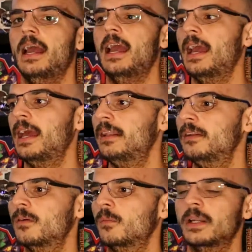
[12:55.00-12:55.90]

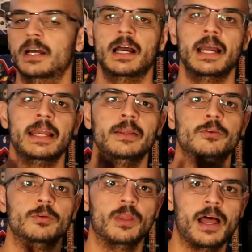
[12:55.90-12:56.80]
And when I
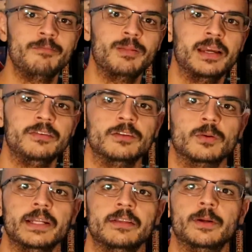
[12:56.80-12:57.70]
do live plays in
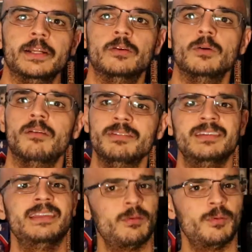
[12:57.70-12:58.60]
2022,
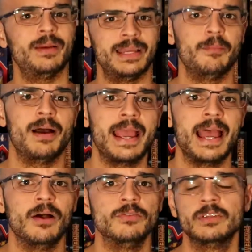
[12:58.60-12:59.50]
obviously they will be at my
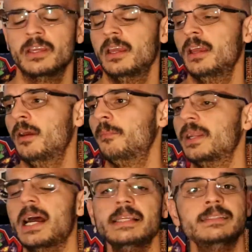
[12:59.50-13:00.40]
house. But
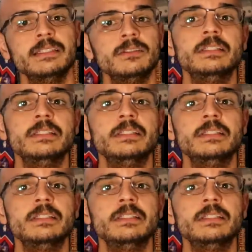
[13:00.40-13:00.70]
I still